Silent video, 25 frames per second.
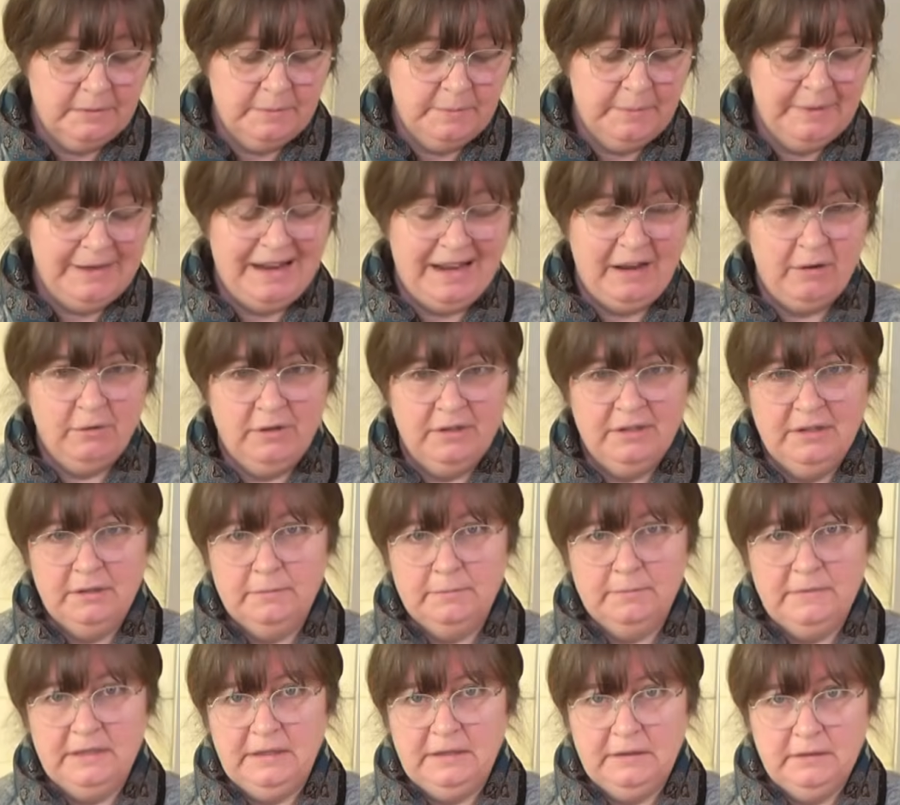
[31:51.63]
been out in
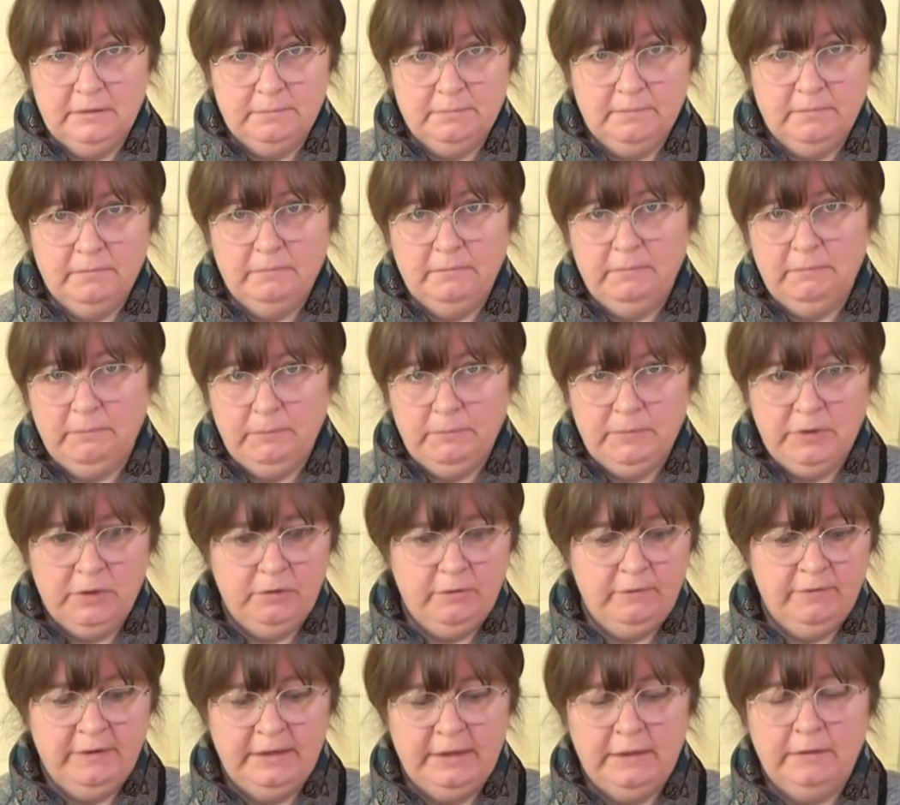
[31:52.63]
the
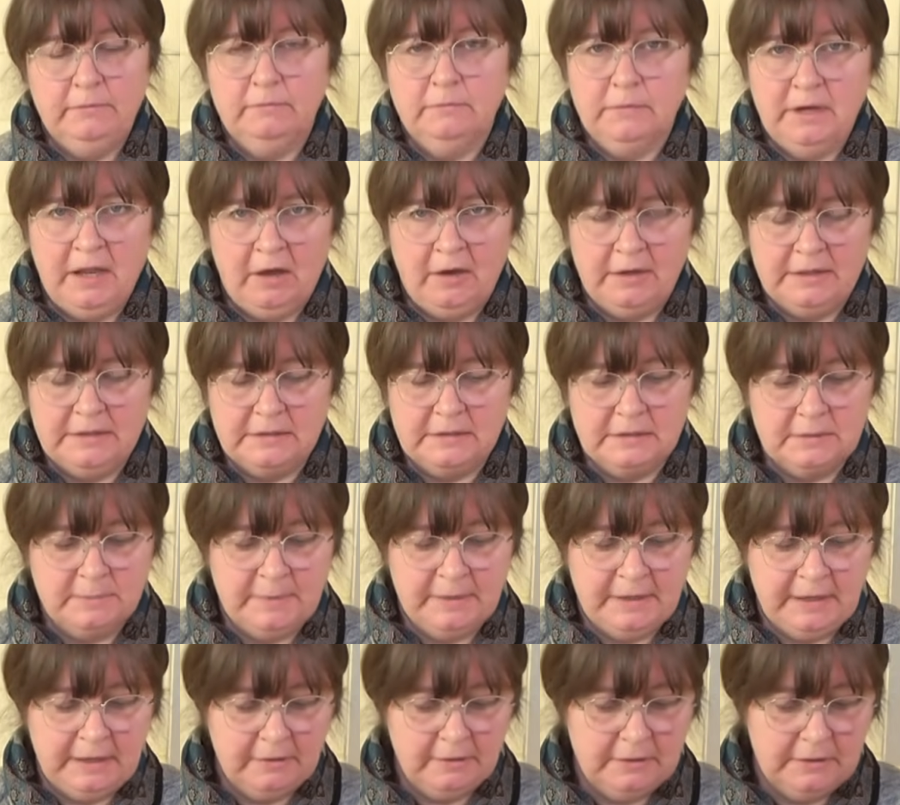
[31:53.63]
UV light,
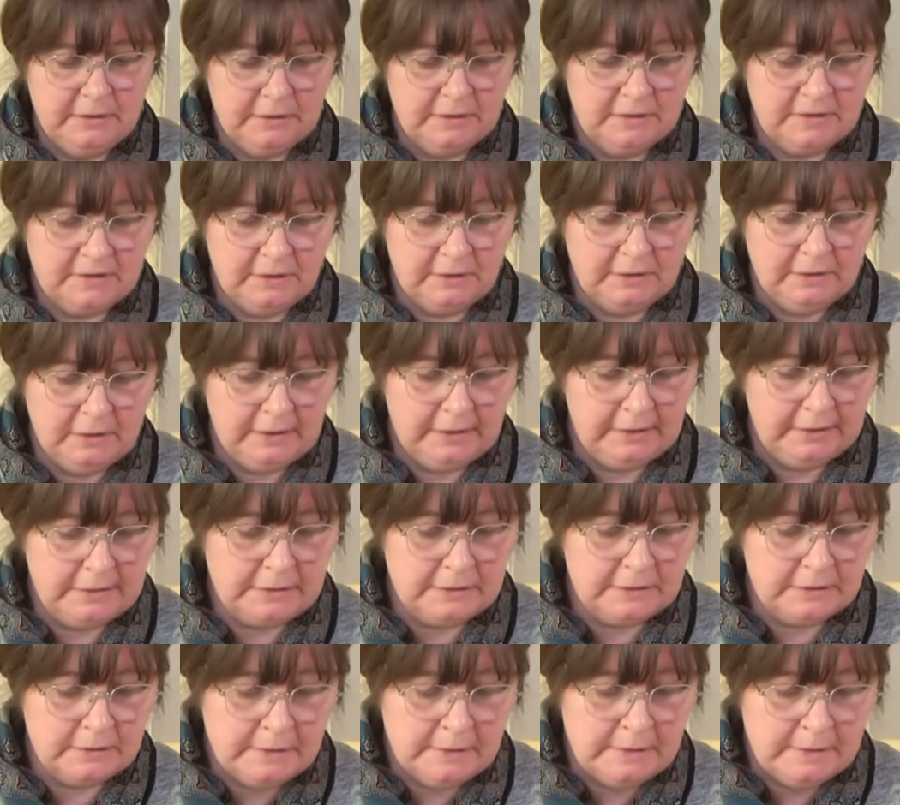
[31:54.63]
been out in the
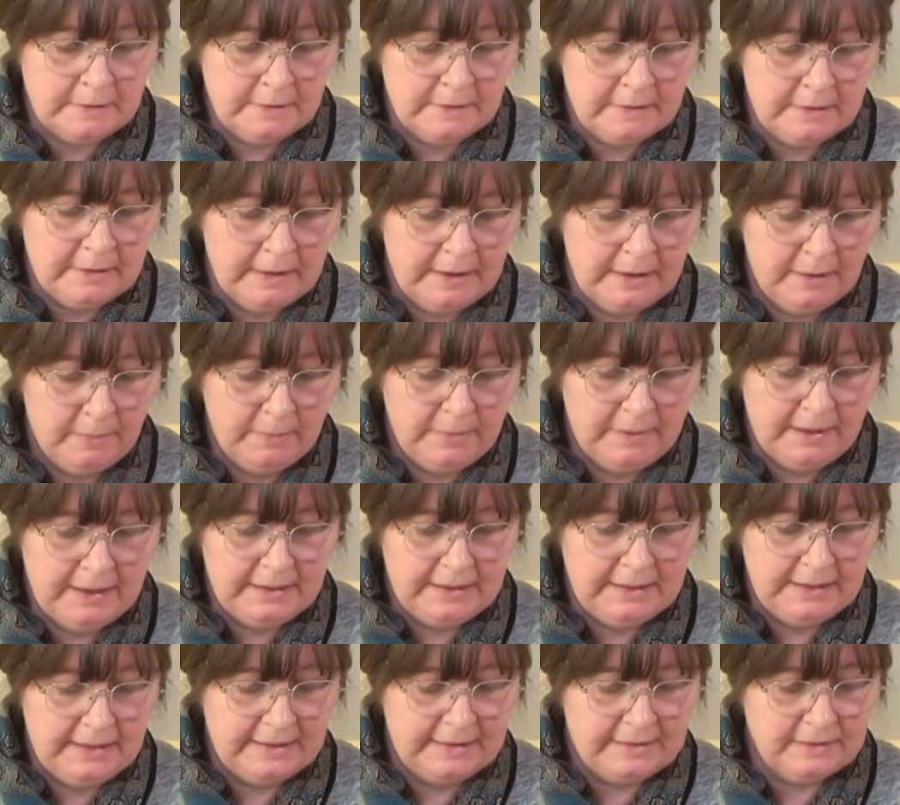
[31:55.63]
sunlight,
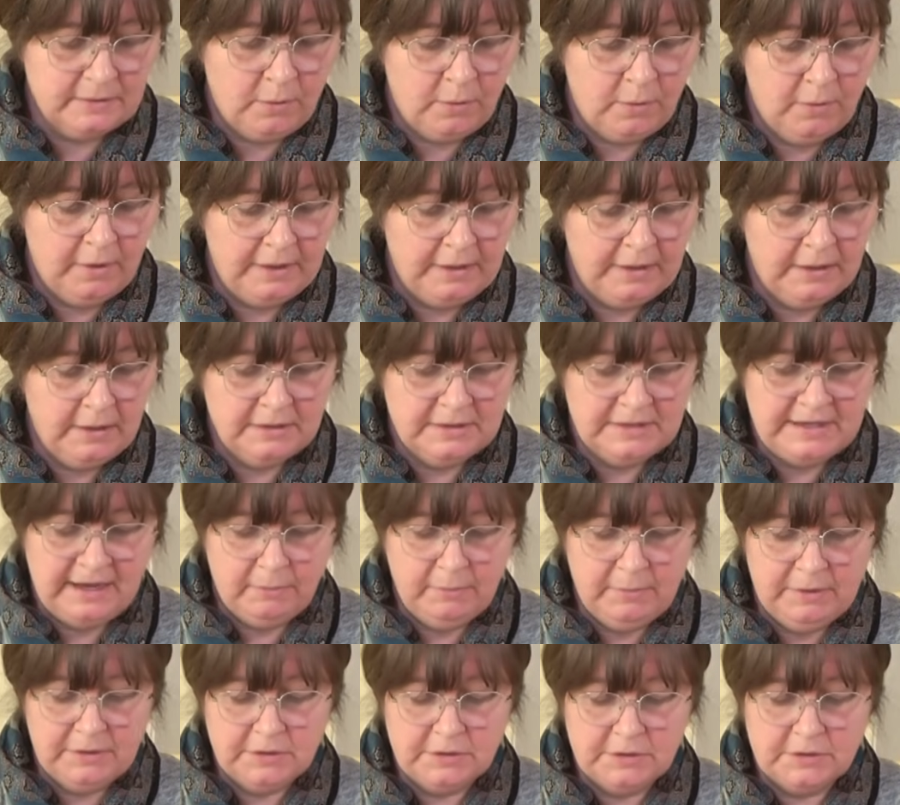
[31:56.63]
and it is quite
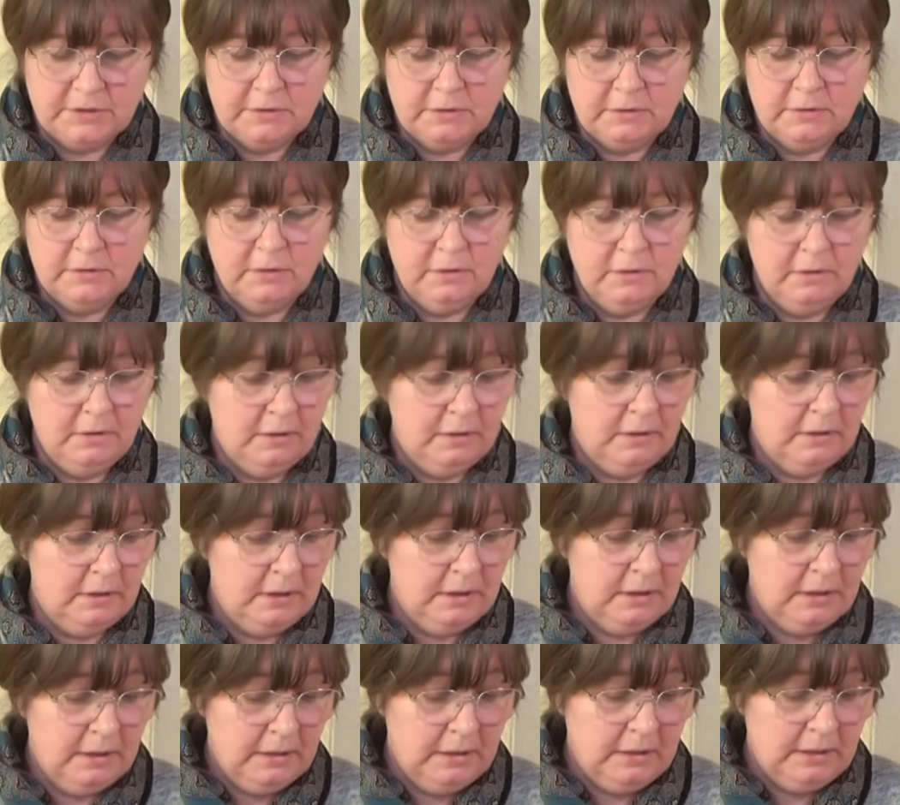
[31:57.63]
damaged.
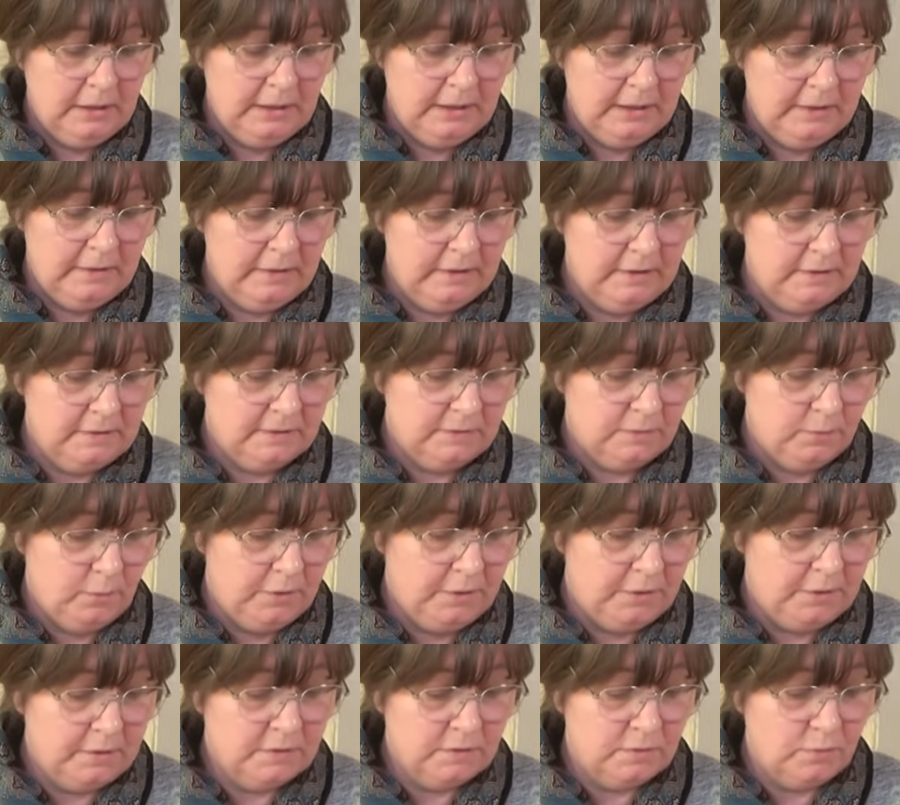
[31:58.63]
And this
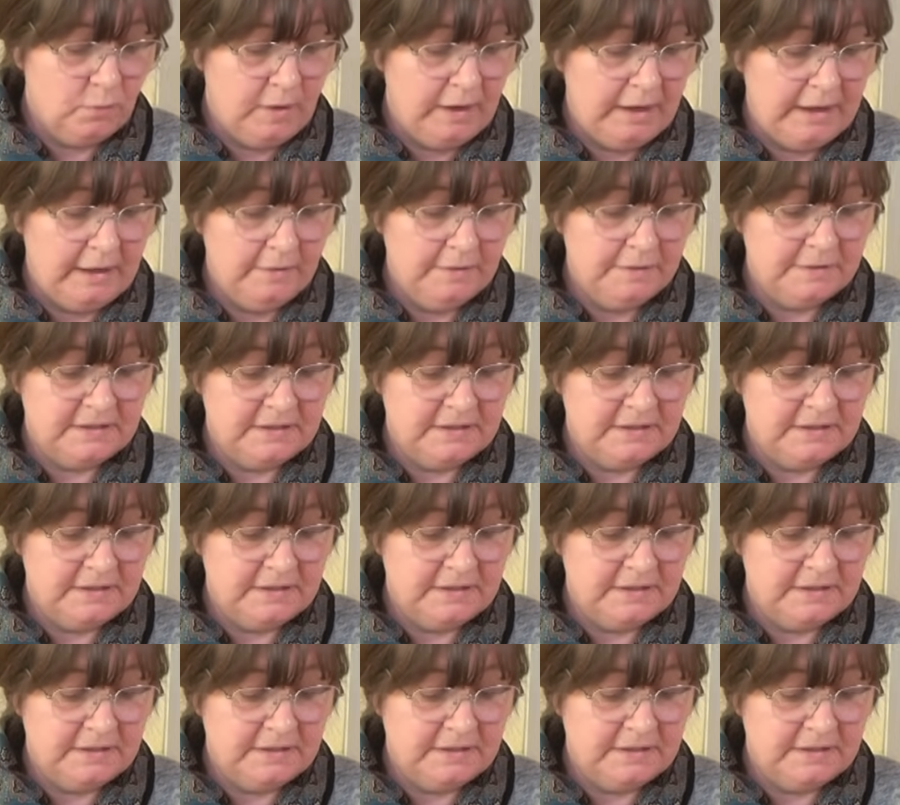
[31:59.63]
one as well. The